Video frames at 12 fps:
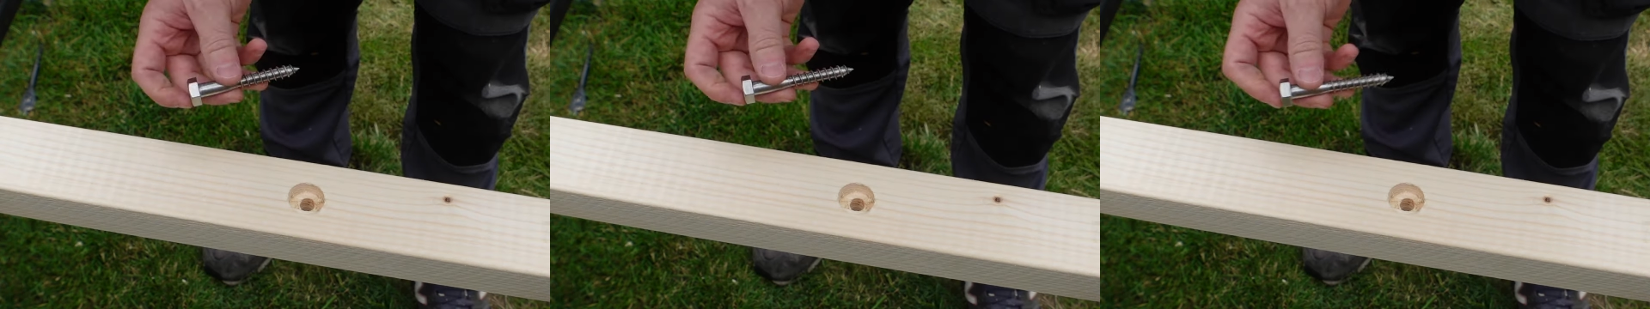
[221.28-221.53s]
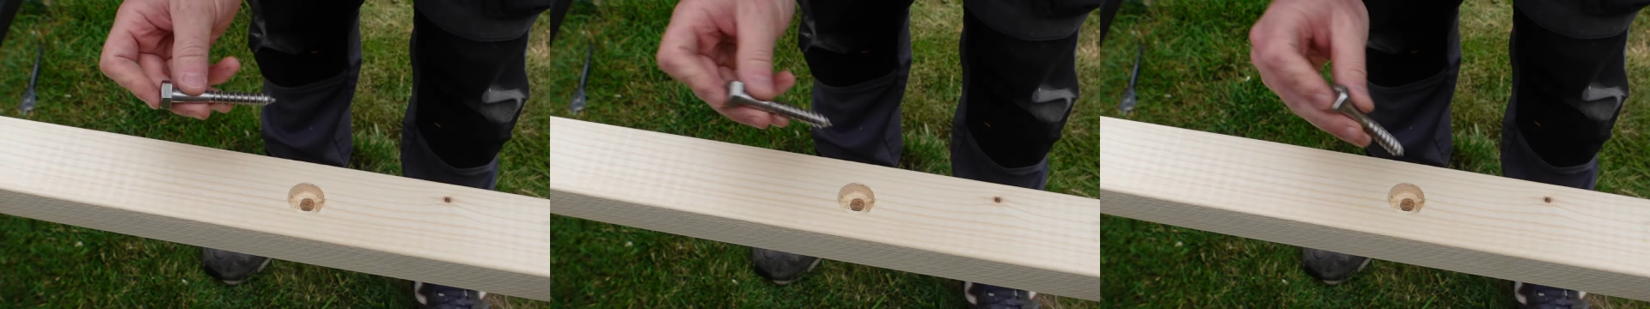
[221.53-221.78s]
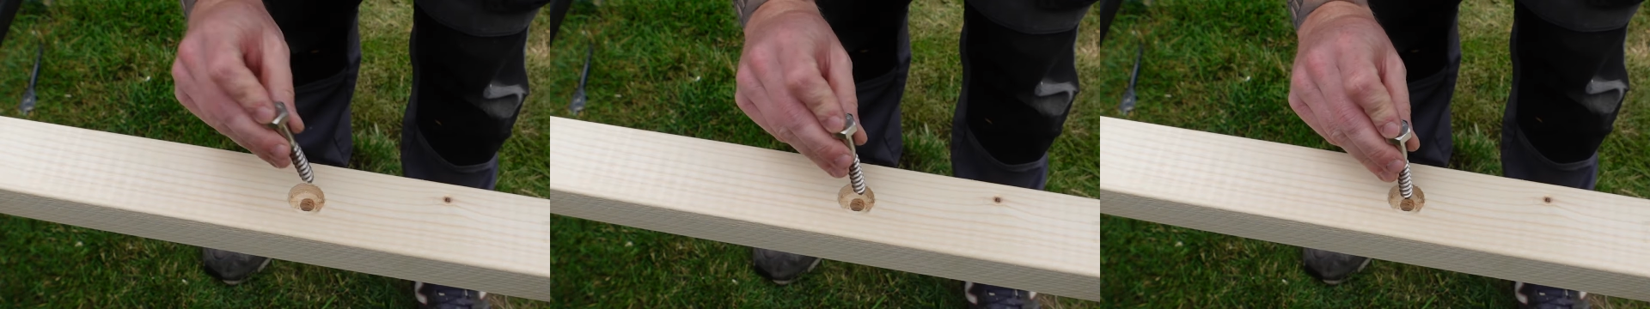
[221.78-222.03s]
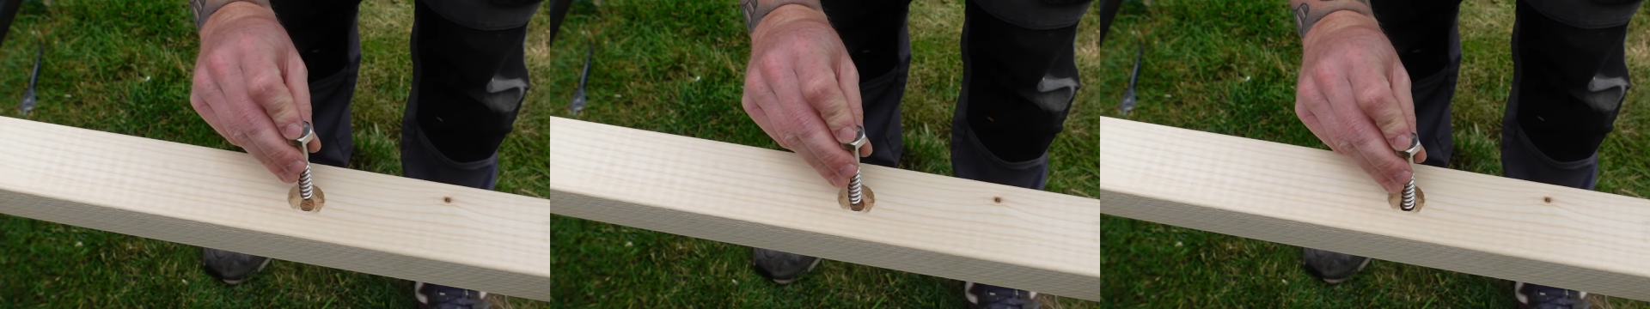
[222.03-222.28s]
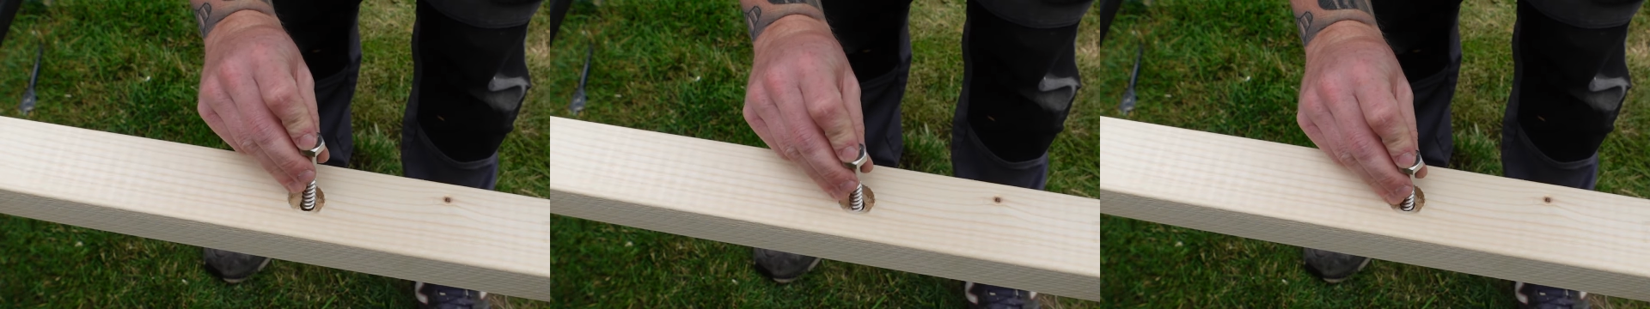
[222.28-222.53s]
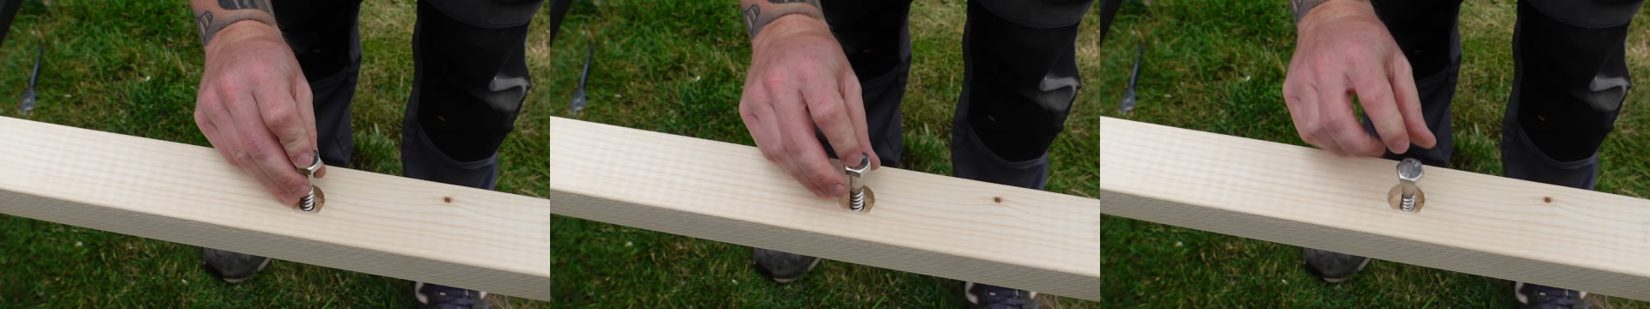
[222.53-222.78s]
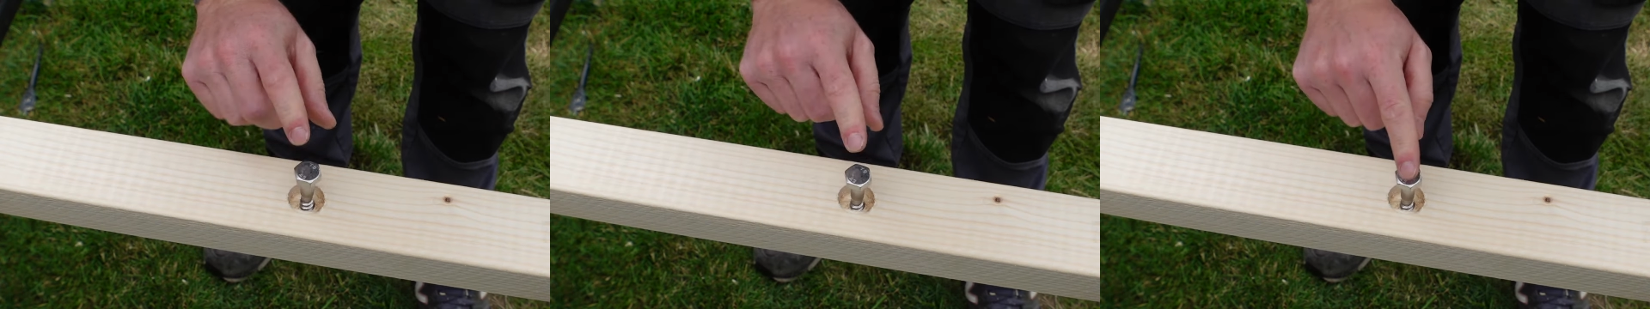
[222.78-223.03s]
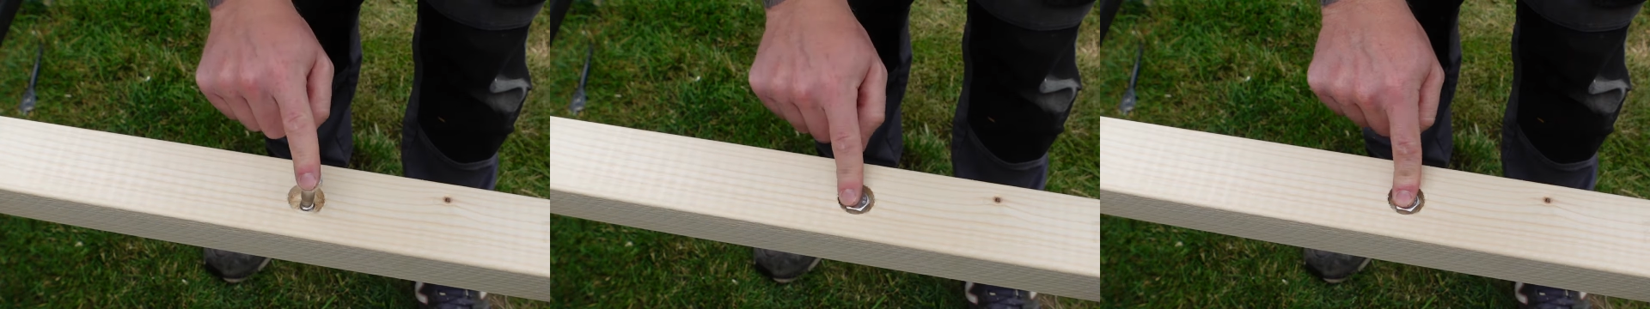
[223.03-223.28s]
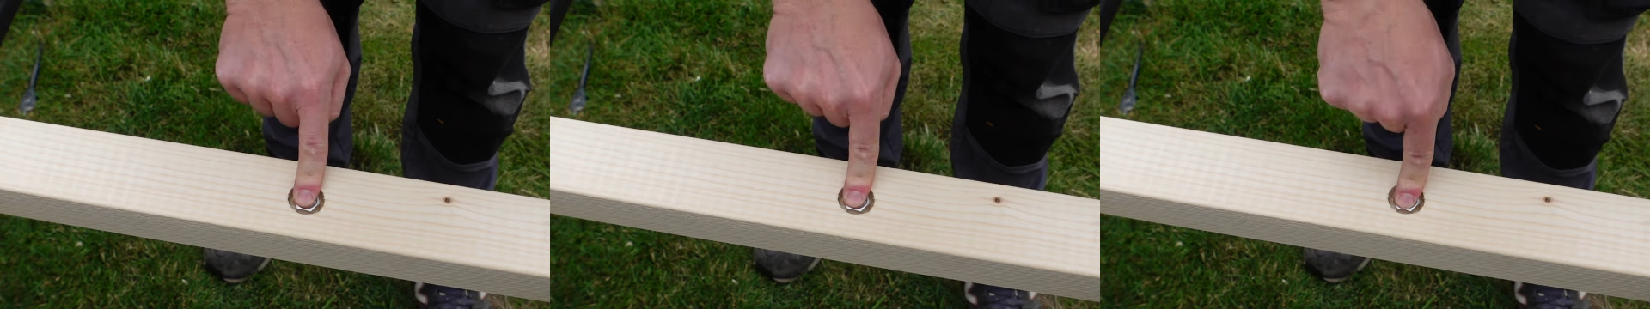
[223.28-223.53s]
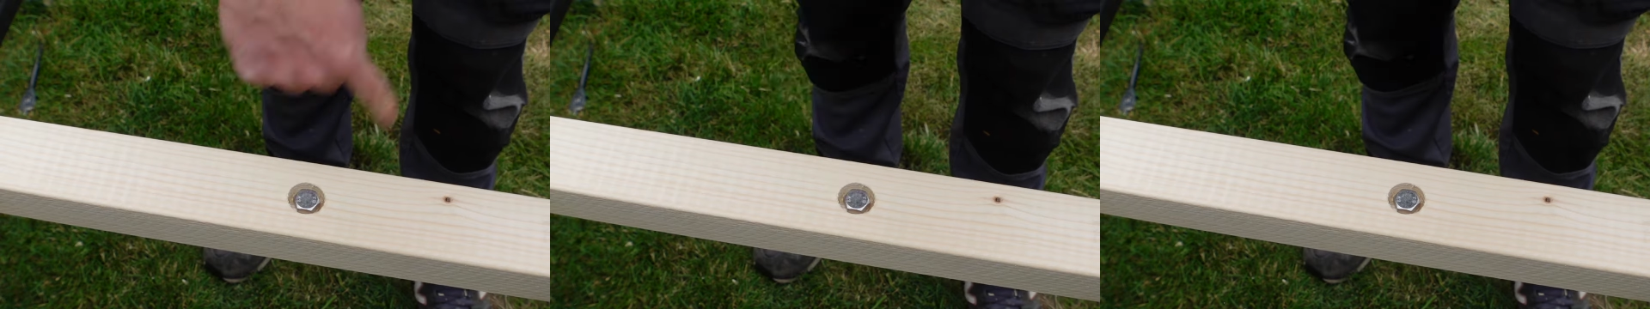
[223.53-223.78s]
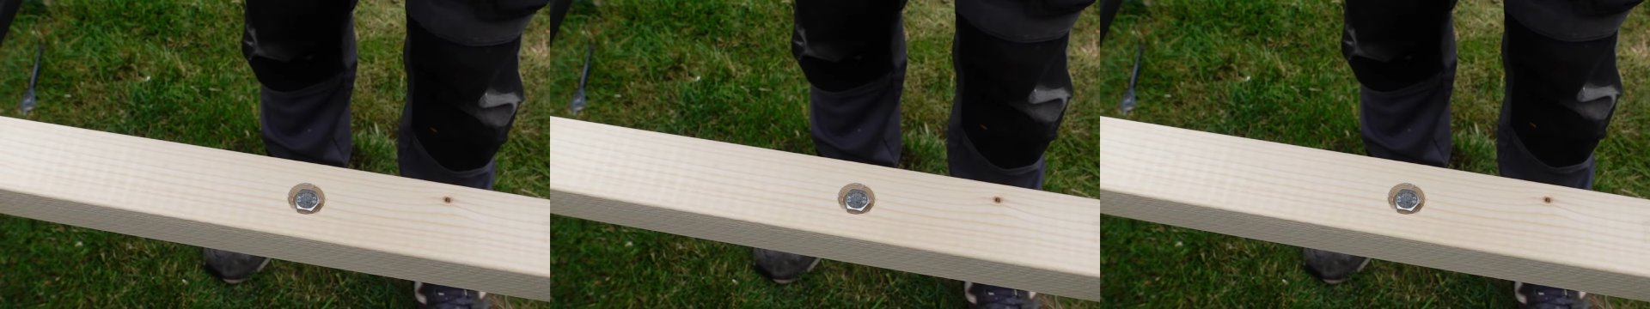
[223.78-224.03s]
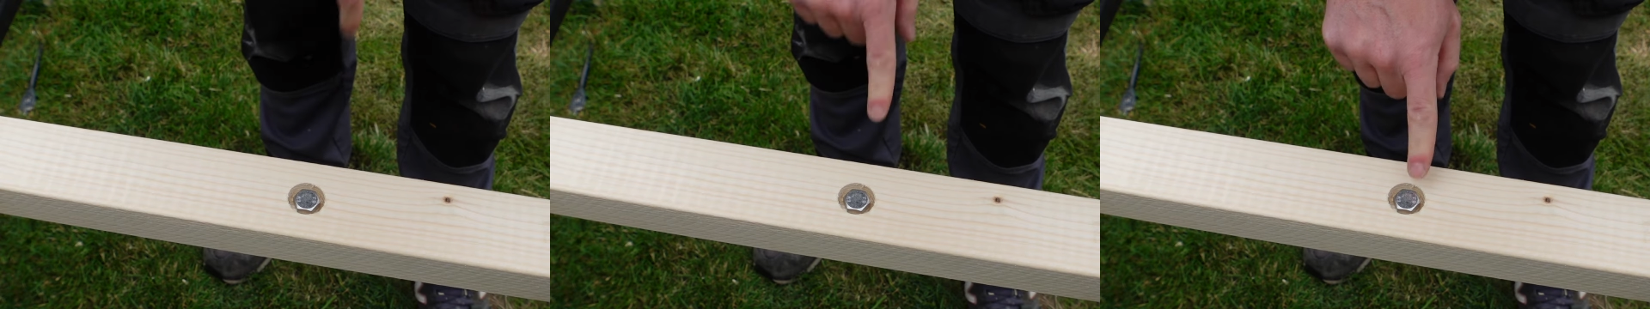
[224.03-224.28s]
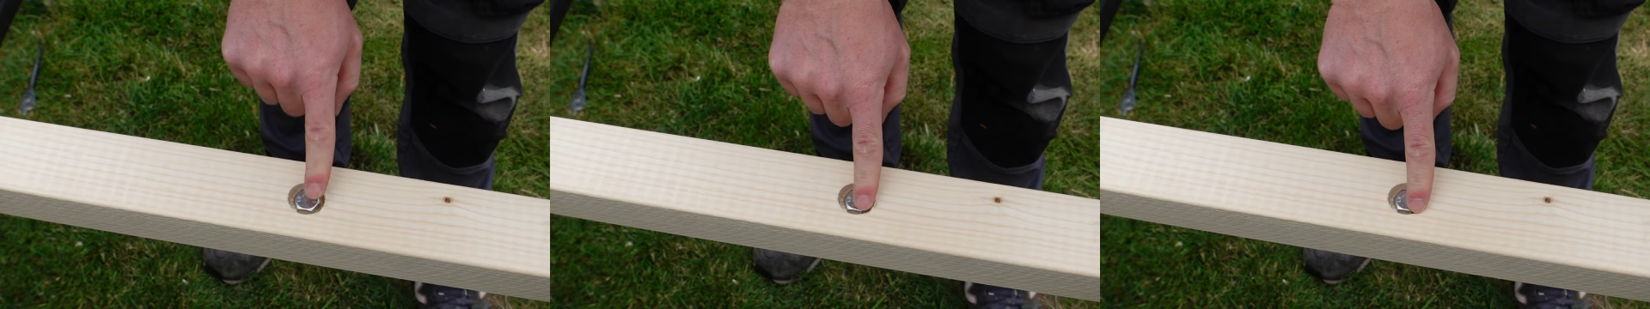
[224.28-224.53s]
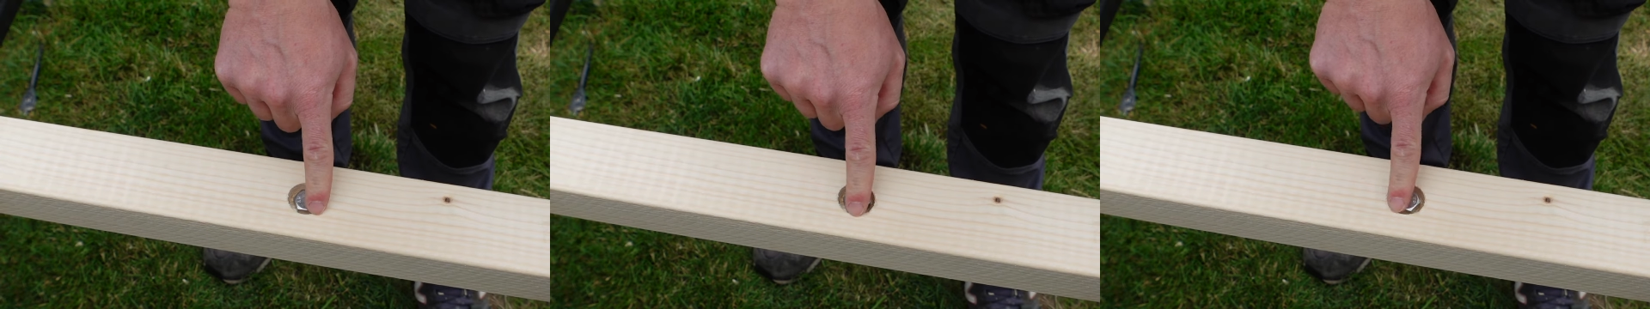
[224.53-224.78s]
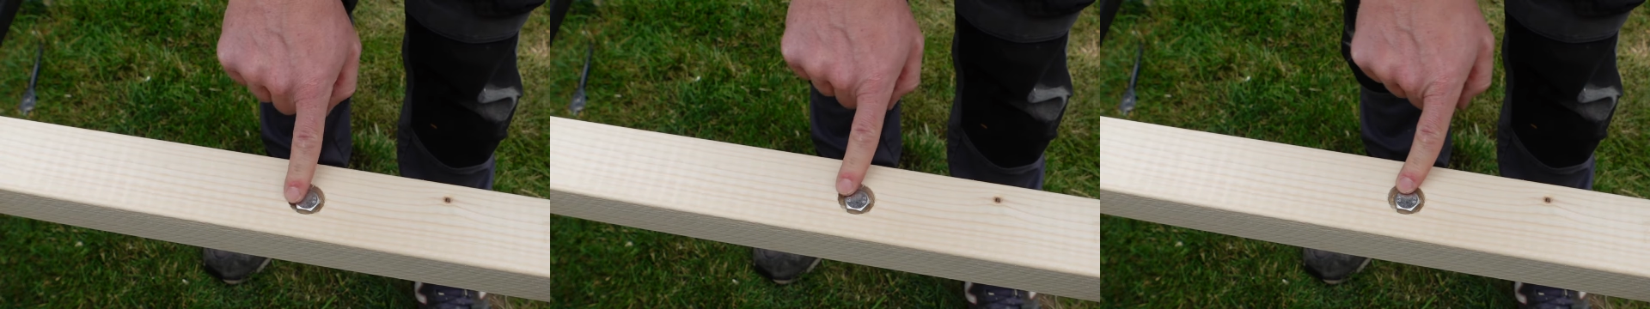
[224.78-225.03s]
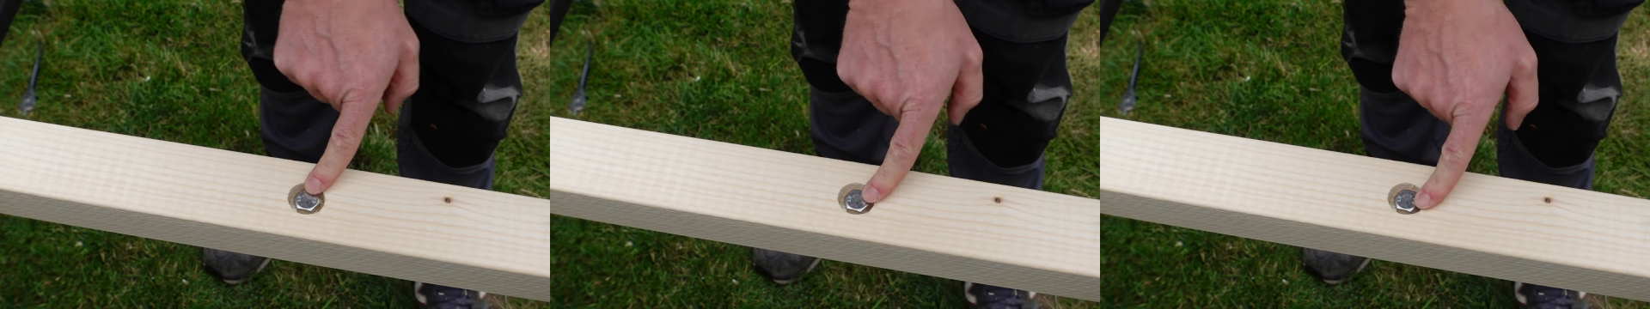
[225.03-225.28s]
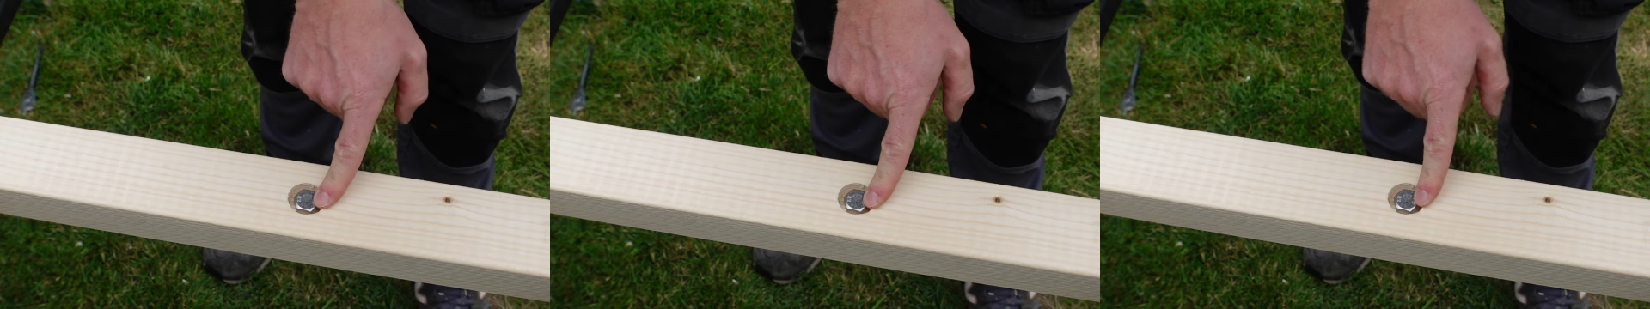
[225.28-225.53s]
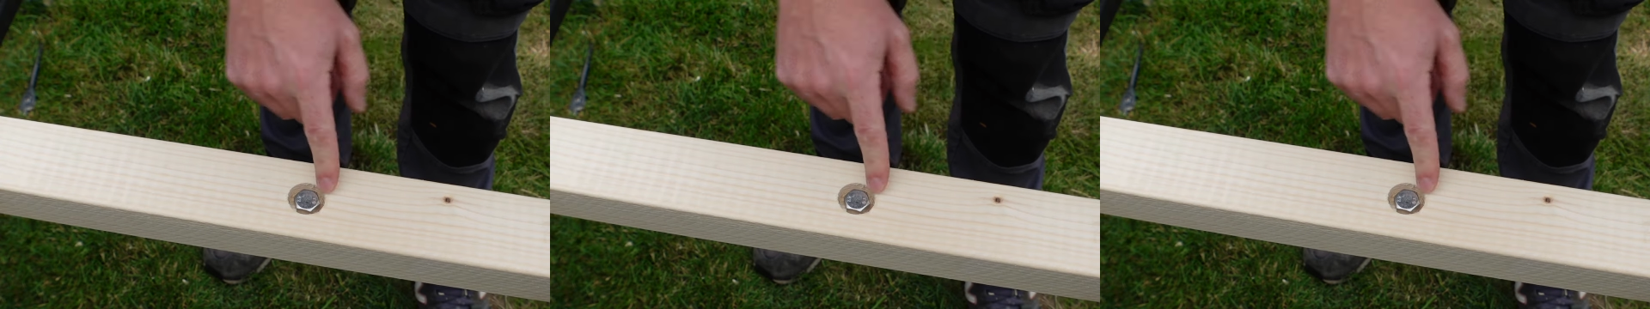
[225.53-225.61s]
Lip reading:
(no speaker visible)